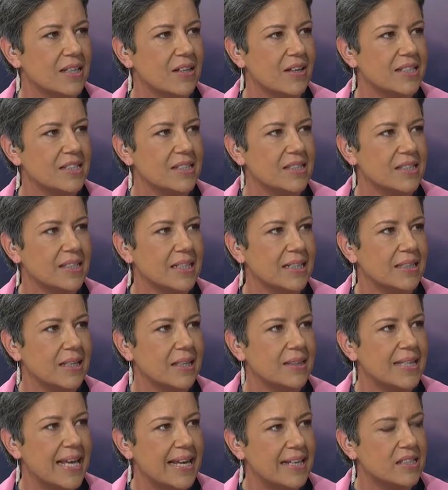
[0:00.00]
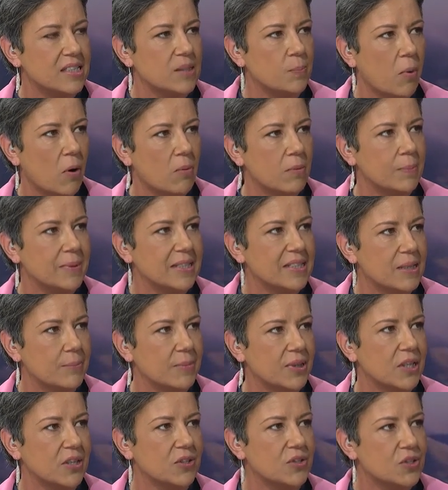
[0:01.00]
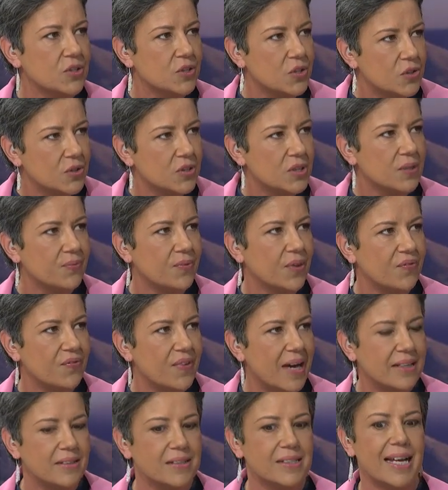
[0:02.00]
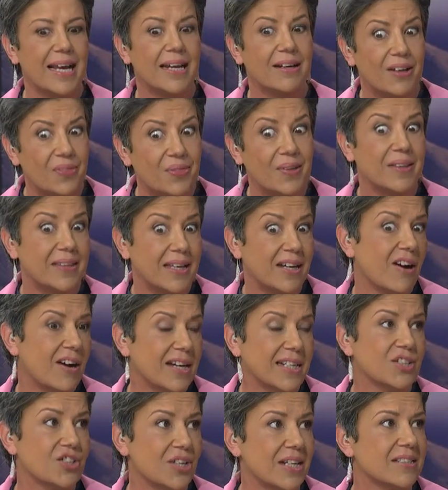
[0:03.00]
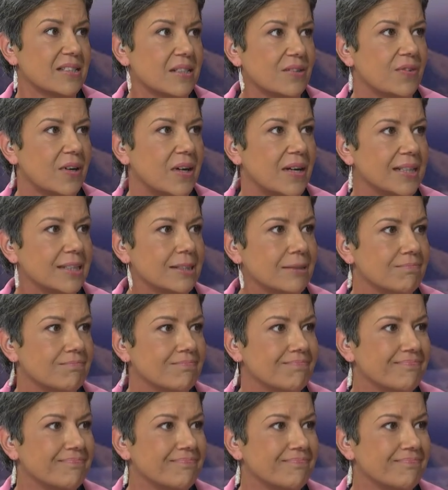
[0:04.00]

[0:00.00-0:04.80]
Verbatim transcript: And I just think that that's probably some of the concerns of the fund, and I think they're kind of justified.